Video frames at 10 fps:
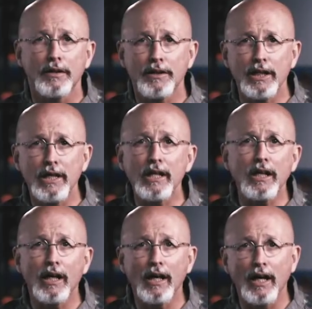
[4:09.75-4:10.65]

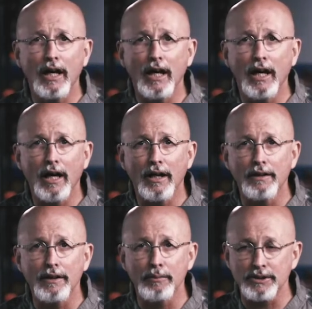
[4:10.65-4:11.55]
it
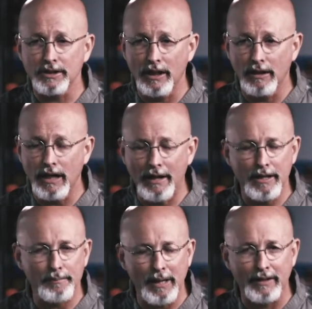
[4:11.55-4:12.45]

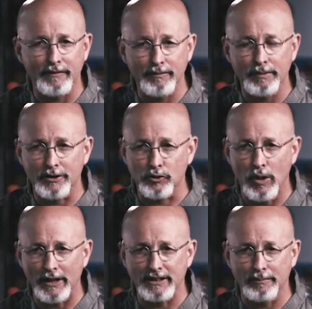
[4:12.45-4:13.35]
might have even been a
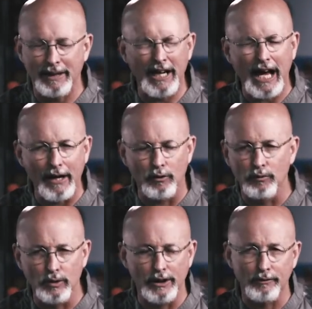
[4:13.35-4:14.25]
SWAT team, but I don't
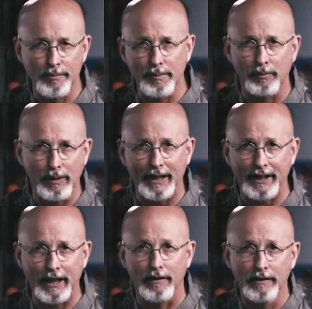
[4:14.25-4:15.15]
really remember right
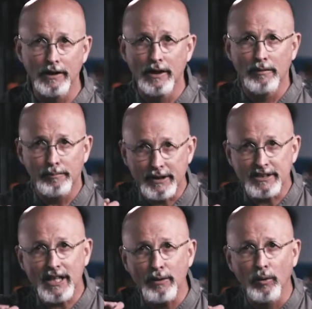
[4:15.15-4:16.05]
now. But
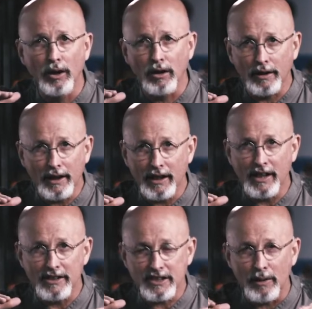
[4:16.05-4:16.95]
as they
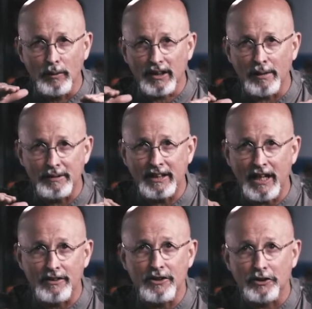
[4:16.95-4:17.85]
were coming
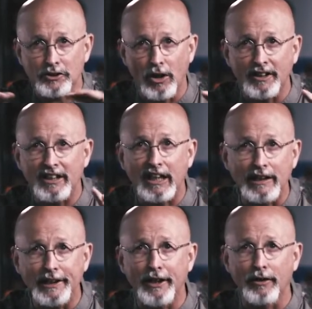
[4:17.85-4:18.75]
down and they're starting to
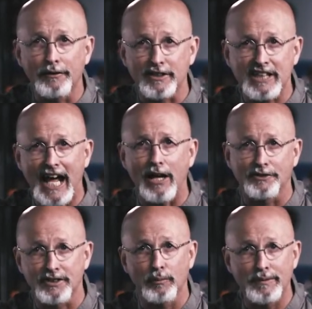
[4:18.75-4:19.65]
clear this
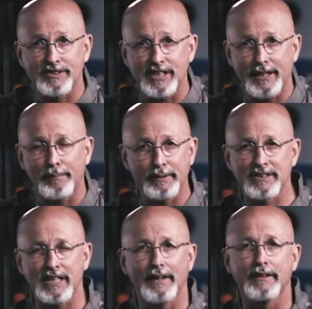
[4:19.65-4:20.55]
house that we've set up
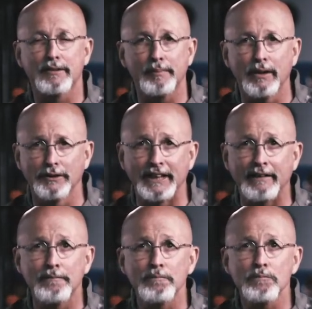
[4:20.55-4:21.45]
inside this building,